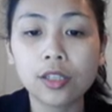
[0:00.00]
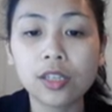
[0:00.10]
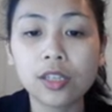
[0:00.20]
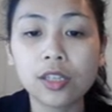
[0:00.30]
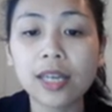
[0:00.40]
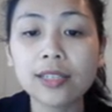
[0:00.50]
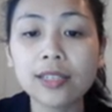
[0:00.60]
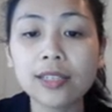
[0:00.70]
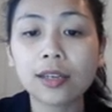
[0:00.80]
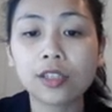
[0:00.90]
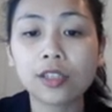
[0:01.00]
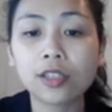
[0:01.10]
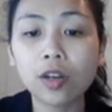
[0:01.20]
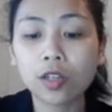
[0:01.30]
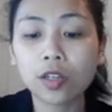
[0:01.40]
Gymnastics and
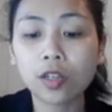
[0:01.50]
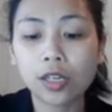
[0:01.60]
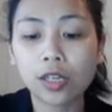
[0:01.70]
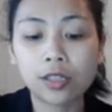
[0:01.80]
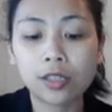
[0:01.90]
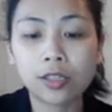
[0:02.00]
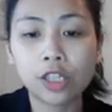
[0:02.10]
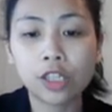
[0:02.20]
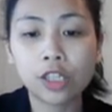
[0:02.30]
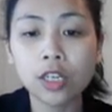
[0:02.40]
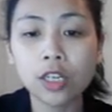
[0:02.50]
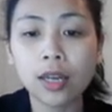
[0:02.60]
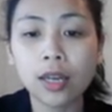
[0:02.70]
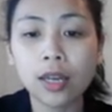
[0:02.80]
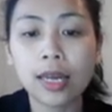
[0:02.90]
soccer is G
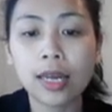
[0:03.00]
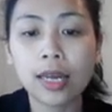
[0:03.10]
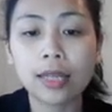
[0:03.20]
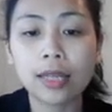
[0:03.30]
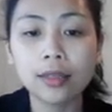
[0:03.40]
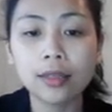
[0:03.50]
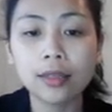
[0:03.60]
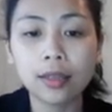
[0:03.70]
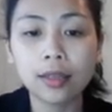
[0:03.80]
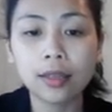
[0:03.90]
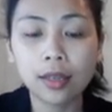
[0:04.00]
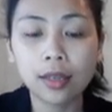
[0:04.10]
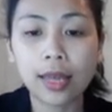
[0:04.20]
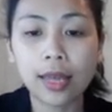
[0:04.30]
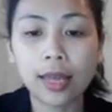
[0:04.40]
and
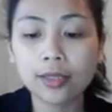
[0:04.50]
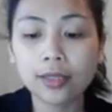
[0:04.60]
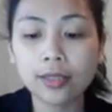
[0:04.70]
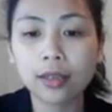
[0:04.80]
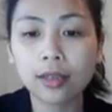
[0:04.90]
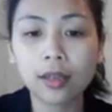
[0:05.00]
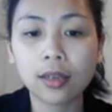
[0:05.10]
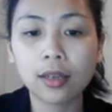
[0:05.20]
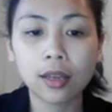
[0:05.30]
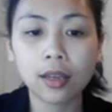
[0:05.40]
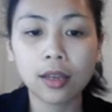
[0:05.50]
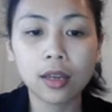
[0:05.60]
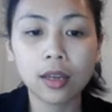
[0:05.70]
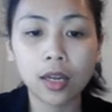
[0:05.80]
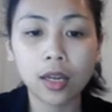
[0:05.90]
S.
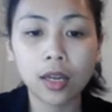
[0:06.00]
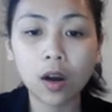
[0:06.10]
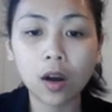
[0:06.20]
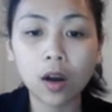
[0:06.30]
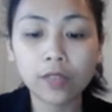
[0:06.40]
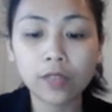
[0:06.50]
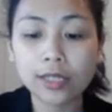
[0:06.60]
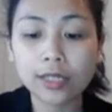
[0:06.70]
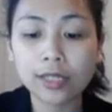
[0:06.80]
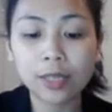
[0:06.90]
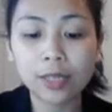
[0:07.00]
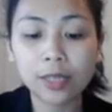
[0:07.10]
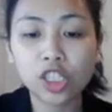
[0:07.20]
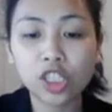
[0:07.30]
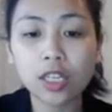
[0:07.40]
All of these
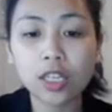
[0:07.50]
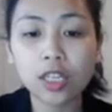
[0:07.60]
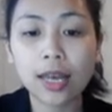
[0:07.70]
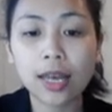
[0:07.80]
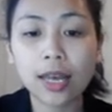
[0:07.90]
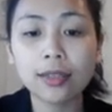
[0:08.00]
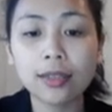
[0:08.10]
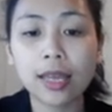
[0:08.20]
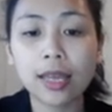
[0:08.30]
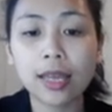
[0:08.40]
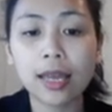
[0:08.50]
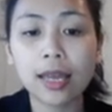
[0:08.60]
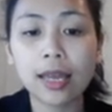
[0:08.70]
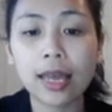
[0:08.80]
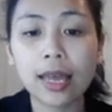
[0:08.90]
mean G and
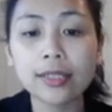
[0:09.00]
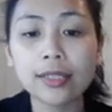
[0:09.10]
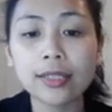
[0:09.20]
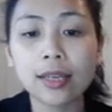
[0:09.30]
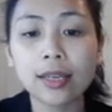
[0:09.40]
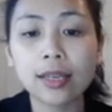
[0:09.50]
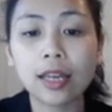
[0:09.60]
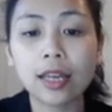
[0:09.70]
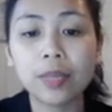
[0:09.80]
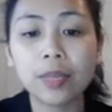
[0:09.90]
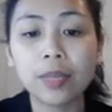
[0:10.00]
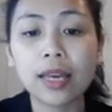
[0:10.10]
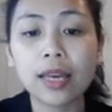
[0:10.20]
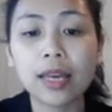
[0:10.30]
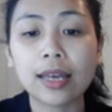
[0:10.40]
S and B
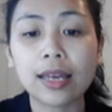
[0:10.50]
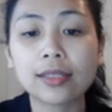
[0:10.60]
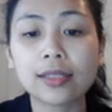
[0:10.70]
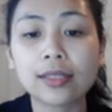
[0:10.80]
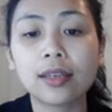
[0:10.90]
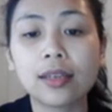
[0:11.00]
and S.